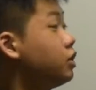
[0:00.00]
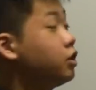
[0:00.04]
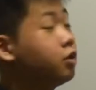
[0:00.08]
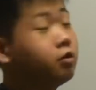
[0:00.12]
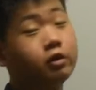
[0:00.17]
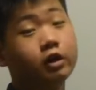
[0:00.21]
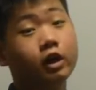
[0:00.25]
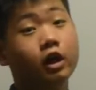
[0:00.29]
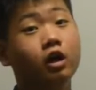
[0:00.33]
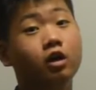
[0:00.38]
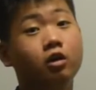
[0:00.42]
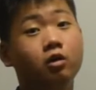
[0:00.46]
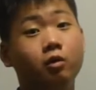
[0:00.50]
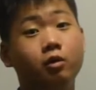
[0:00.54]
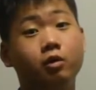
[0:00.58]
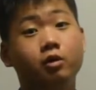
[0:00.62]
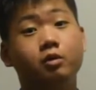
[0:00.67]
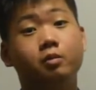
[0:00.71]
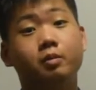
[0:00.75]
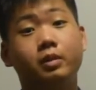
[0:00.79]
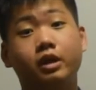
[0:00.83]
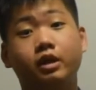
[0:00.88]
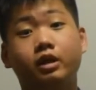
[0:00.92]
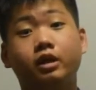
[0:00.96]
we are going
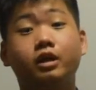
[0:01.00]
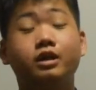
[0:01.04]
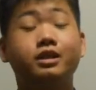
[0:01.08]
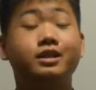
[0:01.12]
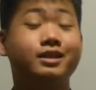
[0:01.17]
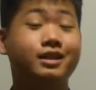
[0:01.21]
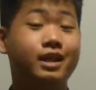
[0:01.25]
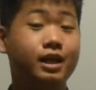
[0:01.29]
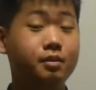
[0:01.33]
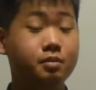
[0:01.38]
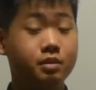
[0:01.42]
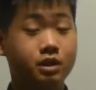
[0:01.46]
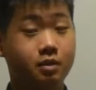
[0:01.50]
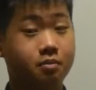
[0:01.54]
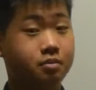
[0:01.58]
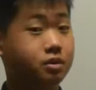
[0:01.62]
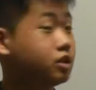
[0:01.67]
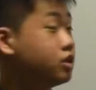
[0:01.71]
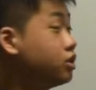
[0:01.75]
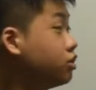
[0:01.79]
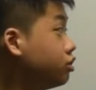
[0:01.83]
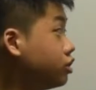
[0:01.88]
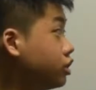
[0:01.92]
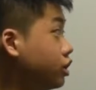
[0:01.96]
to make a same
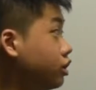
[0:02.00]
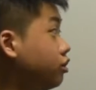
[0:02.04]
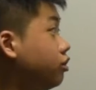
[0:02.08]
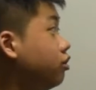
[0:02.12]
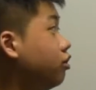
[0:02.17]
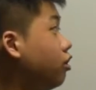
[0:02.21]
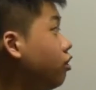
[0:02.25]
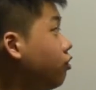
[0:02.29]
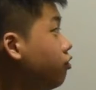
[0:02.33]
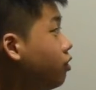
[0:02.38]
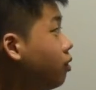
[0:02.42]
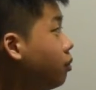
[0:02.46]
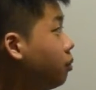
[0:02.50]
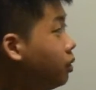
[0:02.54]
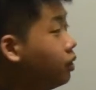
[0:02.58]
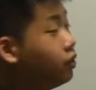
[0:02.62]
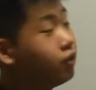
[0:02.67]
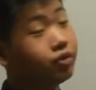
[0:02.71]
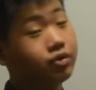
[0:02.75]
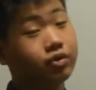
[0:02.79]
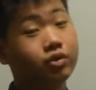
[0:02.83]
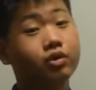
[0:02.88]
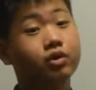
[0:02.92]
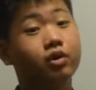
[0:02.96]
substitution for
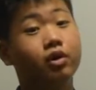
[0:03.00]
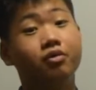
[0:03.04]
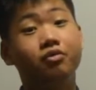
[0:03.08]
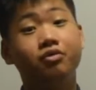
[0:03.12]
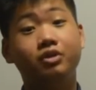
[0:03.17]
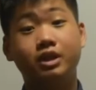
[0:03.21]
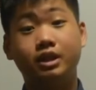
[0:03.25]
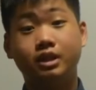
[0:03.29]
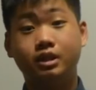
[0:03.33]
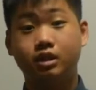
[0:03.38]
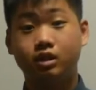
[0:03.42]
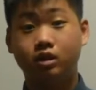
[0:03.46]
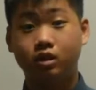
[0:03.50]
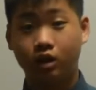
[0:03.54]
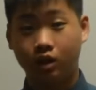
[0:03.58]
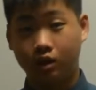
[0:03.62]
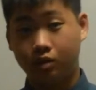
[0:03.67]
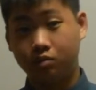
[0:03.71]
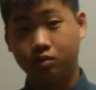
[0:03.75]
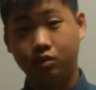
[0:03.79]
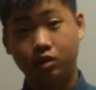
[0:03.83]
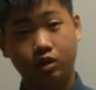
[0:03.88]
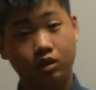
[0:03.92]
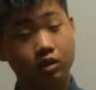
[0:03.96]
both of these
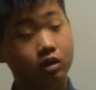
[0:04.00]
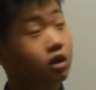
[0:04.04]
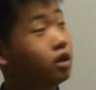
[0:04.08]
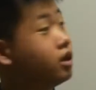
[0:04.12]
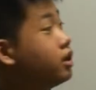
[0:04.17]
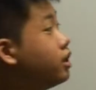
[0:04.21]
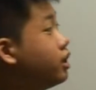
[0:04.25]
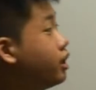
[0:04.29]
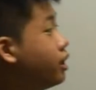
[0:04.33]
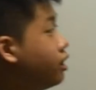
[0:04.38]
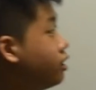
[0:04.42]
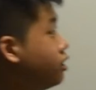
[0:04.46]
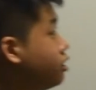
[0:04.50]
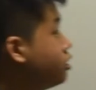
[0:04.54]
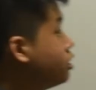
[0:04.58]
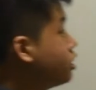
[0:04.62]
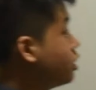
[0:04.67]
terms. And this